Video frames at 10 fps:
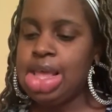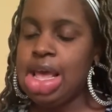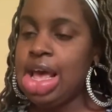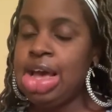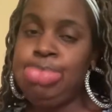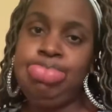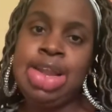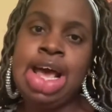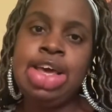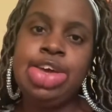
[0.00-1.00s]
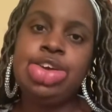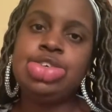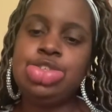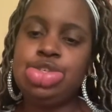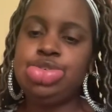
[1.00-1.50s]
I'm not
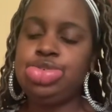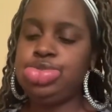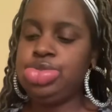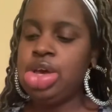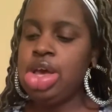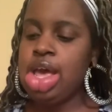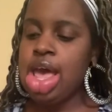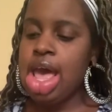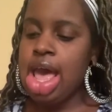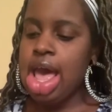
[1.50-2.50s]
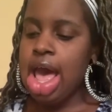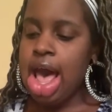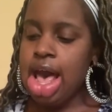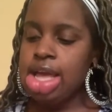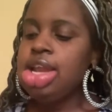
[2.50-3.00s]
here to
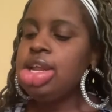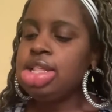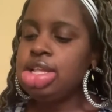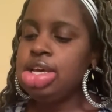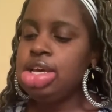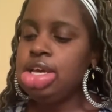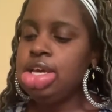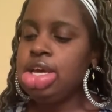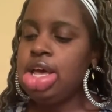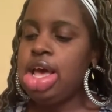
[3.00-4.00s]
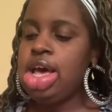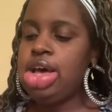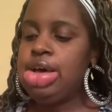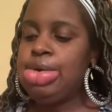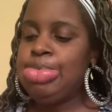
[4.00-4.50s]
hide anything.
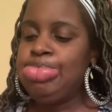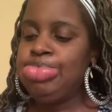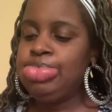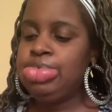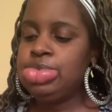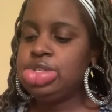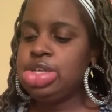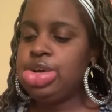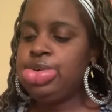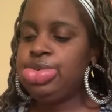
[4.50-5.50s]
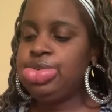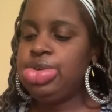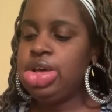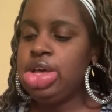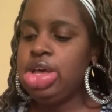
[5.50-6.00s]

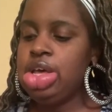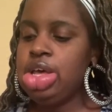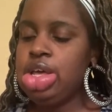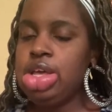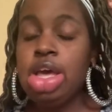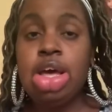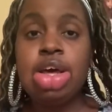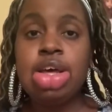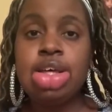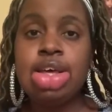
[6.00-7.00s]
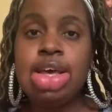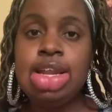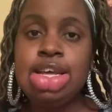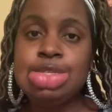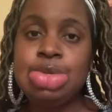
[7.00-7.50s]
So yeah, it
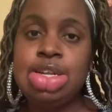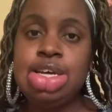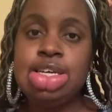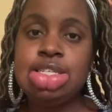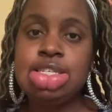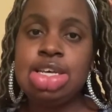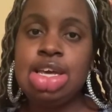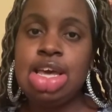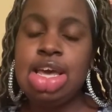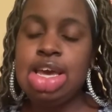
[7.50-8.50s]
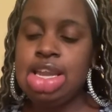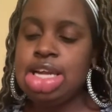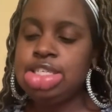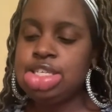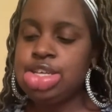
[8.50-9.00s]
is what it is. And I
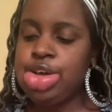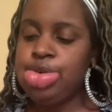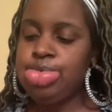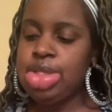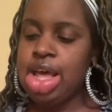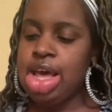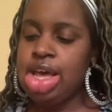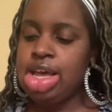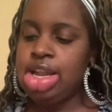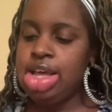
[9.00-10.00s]
just hope that